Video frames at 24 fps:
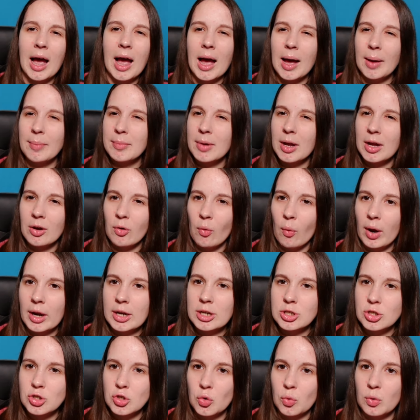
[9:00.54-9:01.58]
I'm not
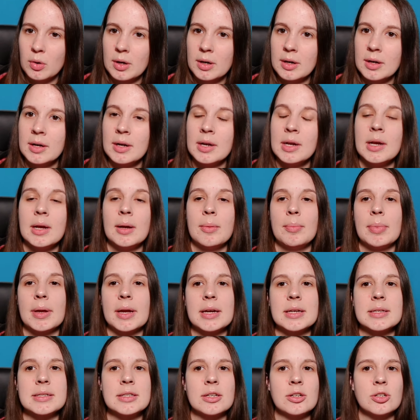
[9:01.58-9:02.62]
quite sure
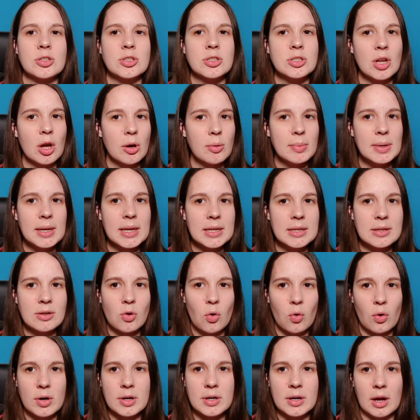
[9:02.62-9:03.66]
because there's so many
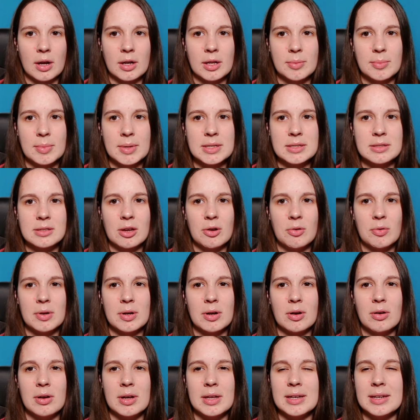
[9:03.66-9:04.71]
court documents going
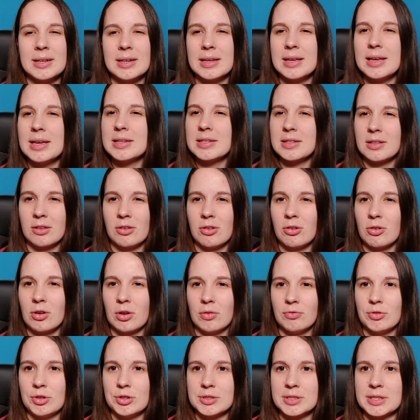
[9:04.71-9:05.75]
on, it's a little
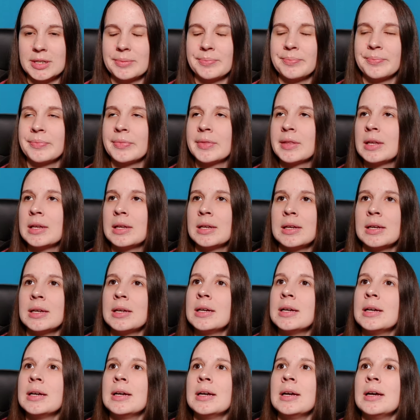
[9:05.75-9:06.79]
confusing.
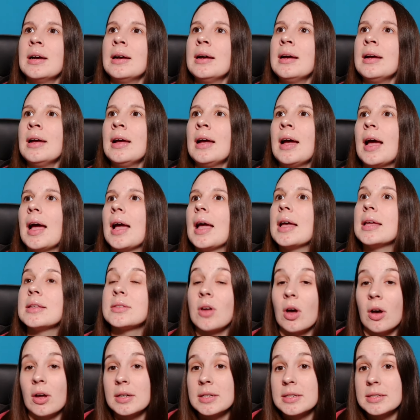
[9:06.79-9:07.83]
It's
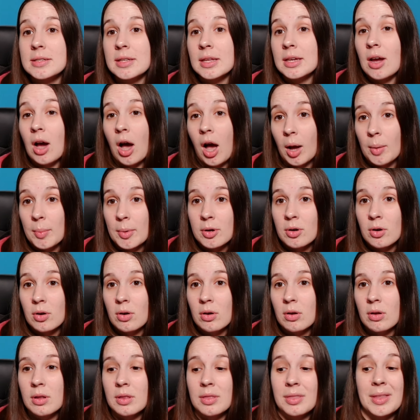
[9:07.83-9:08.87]
honestly
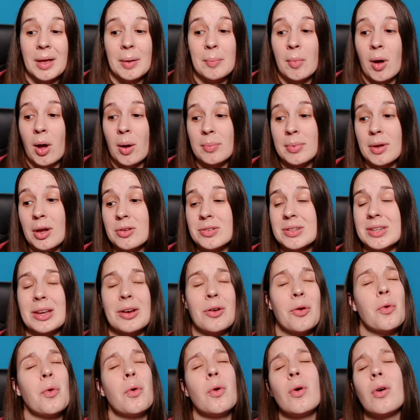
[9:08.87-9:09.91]
comical that
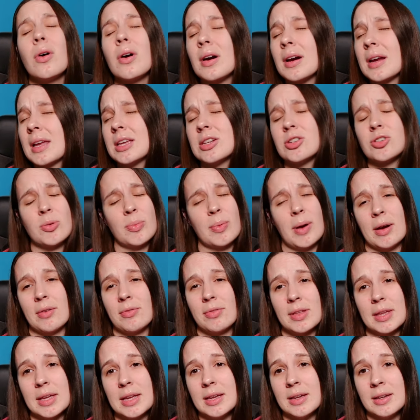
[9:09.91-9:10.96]
Momcozy or Kendra
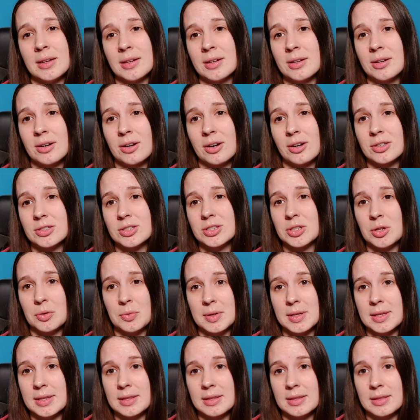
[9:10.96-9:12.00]
Bravely are
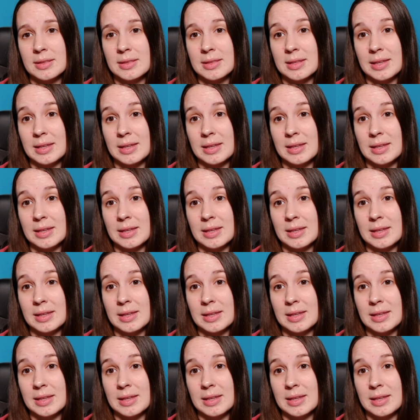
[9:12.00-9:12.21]
suing